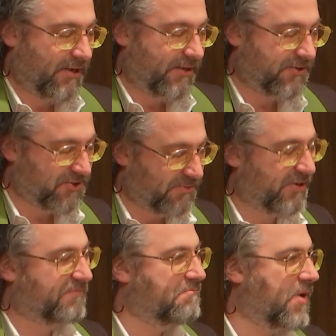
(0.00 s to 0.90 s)
he used a
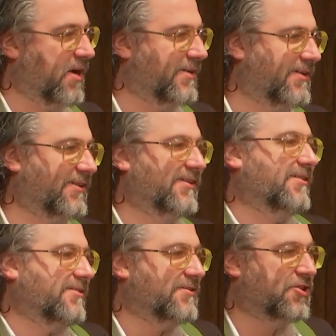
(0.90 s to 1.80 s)
bit of mud
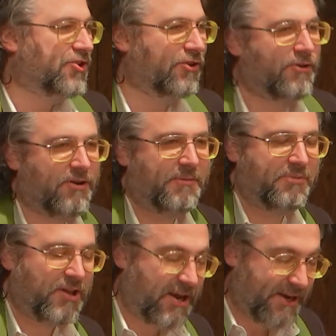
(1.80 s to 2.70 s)
to cure a
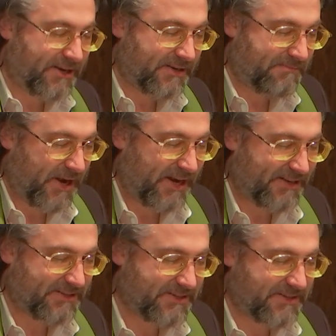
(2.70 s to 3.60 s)
blind
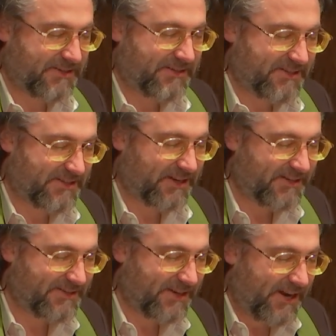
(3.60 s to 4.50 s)
man's
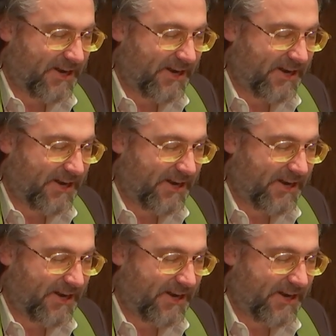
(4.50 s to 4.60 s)
sight,